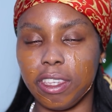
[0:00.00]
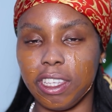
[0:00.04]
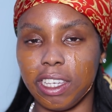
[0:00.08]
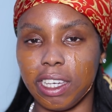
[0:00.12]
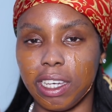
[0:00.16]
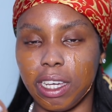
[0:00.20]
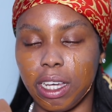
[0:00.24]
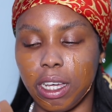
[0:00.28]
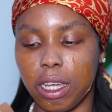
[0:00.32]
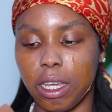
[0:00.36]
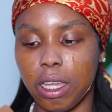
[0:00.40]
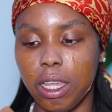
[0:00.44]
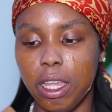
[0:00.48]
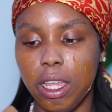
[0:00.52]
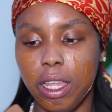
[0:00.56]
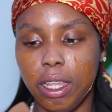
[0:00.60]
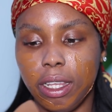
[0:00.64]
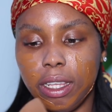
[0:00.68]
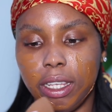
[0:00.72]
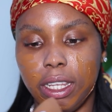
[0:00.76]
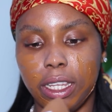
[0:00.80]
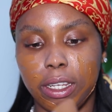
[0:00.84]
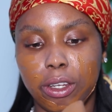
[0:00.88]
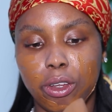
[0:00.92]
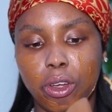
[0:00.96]
thick.
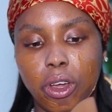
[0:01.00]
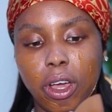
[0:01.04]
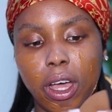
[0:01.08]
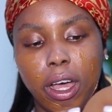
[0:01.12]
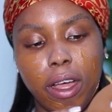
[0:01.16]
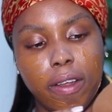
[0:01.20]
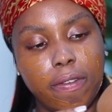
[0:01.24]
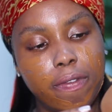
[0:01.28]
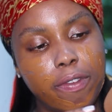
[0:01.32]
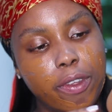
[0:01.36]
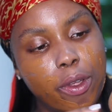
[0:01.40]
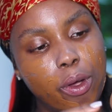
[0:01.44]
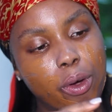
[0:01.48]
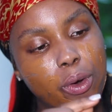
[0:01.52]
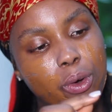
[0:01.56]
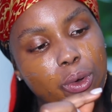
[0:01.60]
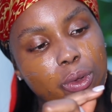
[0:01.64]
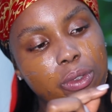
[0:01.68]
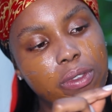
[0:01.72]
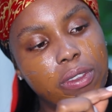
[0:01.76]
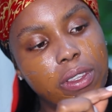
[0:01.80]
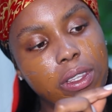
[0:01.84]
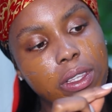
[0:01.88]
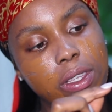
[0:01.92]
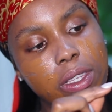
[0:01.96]
They don't have the
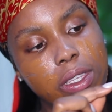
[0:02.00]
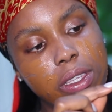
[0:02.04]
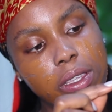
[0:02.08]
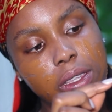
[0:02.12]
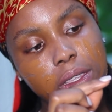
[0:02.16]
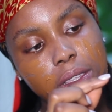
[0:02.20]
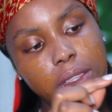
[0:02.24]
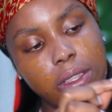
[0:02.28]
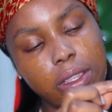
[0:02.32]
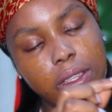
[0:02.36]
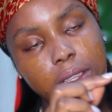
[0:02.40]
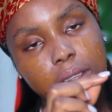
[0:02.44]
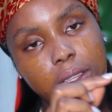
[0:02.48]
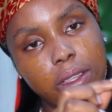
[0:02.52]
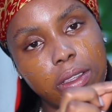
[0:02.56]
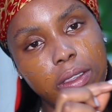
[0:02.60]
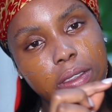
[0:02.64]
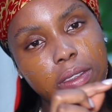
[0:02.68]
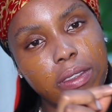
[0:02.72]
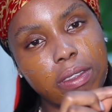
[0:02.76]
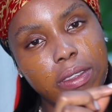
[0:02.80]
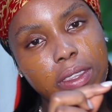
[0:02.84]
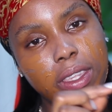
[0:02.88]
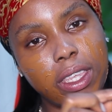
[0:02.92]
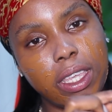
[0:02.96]
holes in the
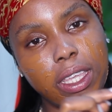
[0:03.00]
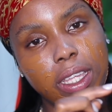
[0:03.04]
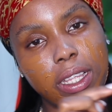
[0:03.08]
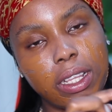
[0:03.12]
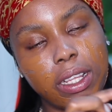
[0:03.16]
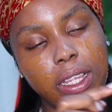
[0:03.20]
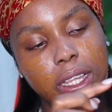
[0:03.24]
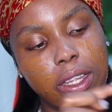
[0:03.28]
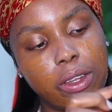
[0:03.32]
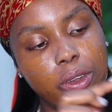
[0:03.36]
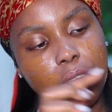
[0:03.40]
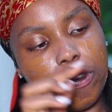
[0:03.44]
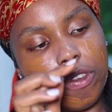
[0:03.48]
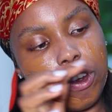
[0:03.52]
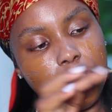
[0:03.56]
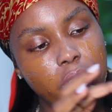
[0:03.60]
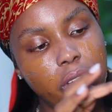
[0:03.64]
skin enough.